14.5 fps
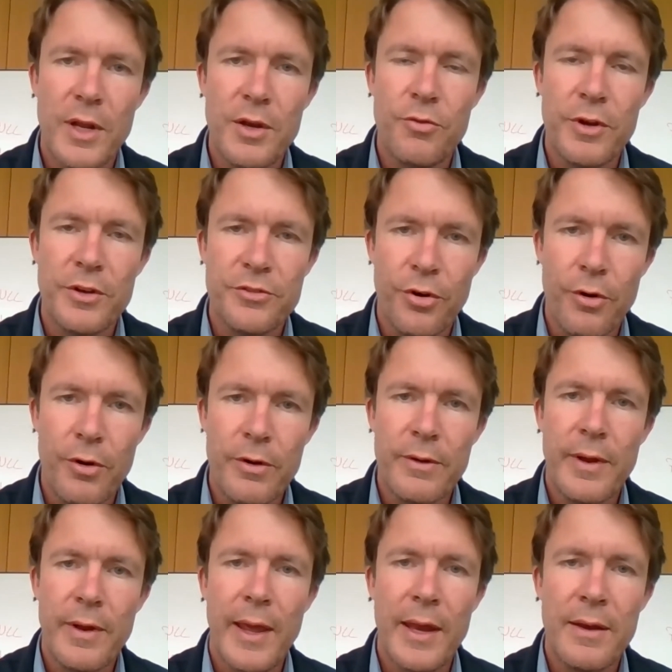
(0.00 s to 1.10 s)
in
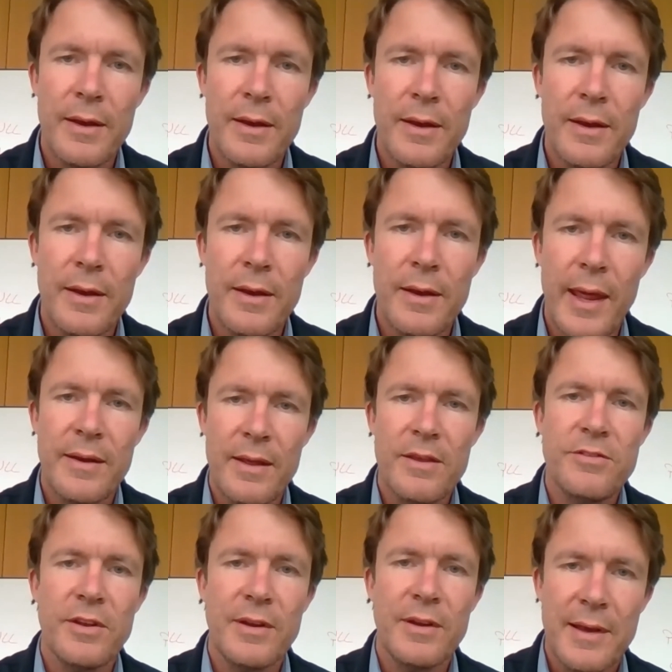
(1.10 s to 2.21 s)
return, and
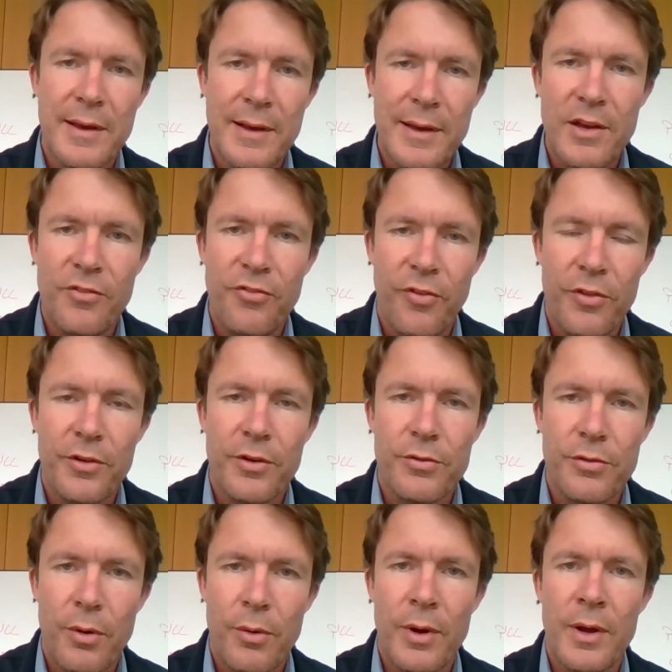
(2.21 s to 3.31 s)
is it clear
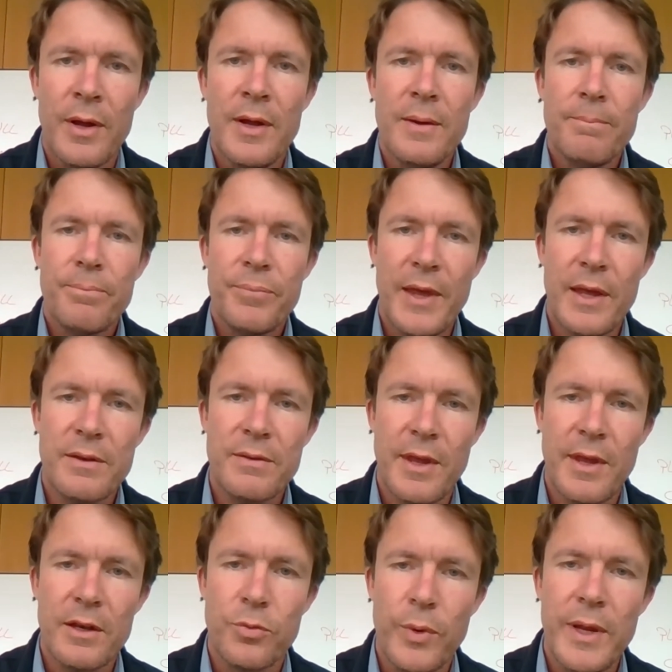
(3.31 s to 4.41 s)
for the grower
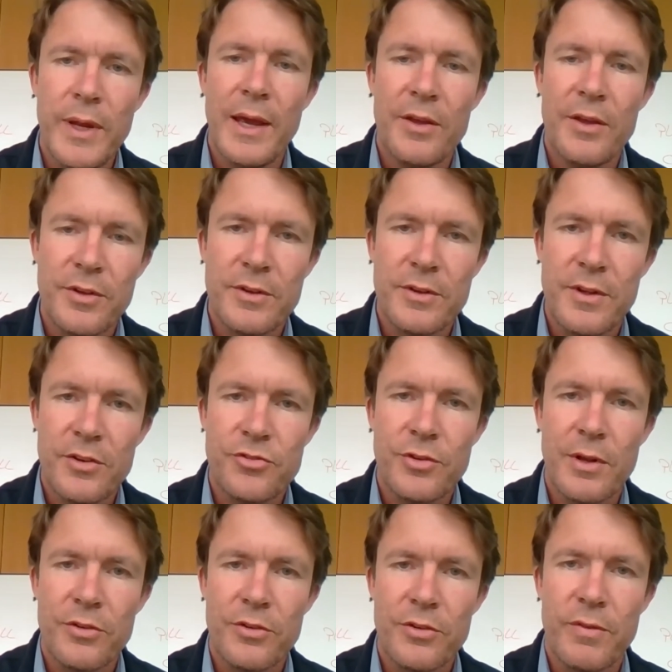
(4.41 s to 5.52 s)
that we as a
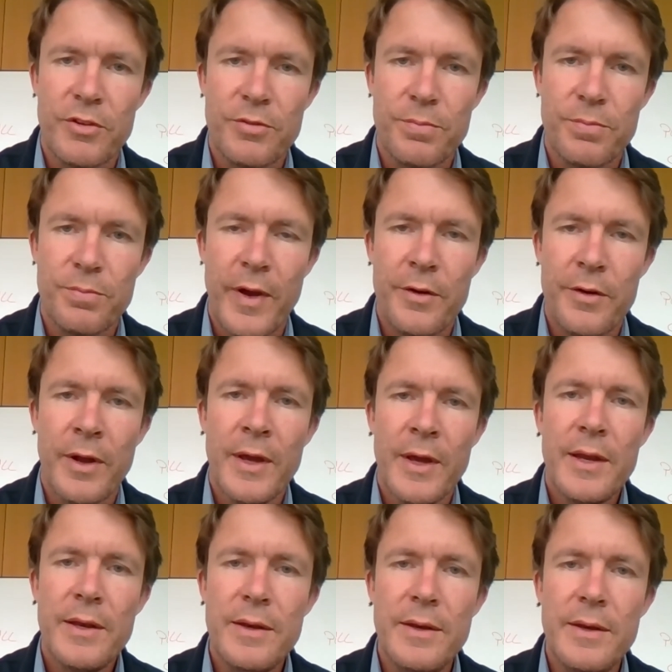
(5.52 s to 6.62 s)
digital service provider
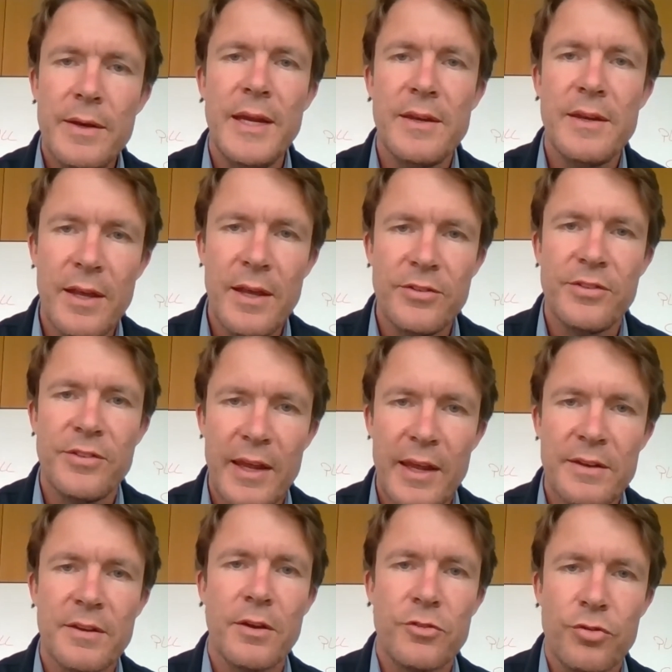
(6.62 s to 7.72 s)
need his
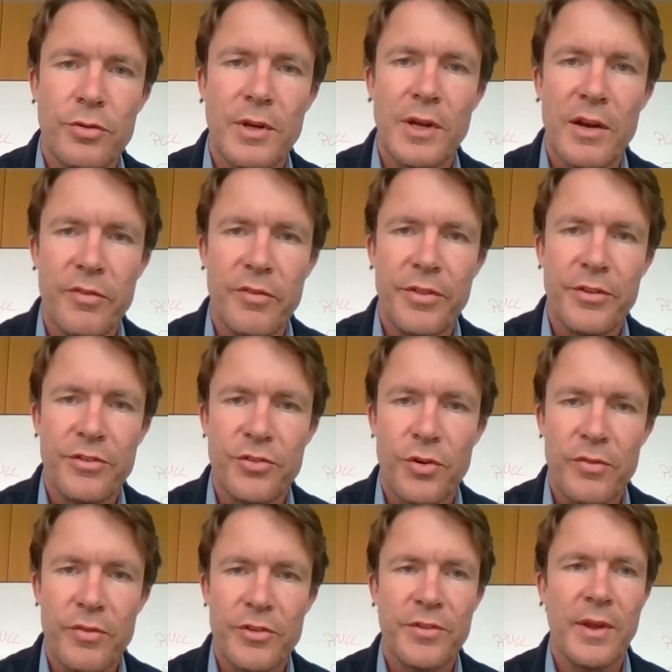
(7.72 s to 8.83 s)
data to deliver the
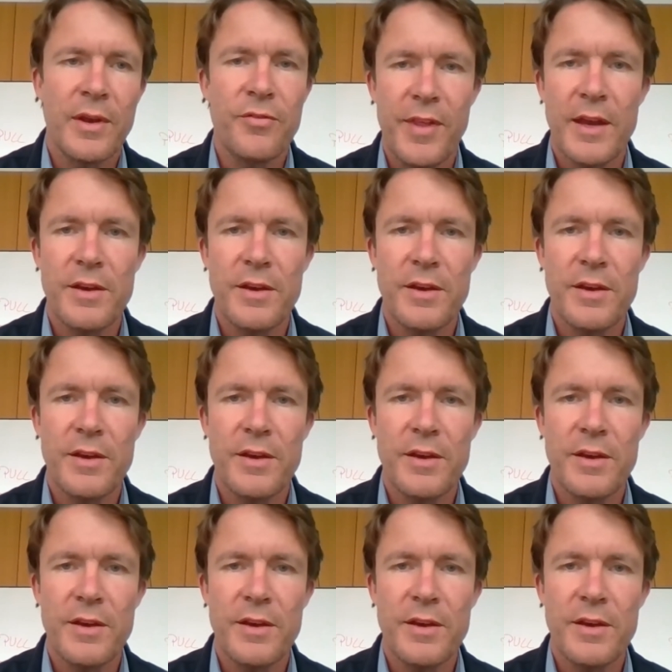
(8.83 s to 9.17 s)
service. And if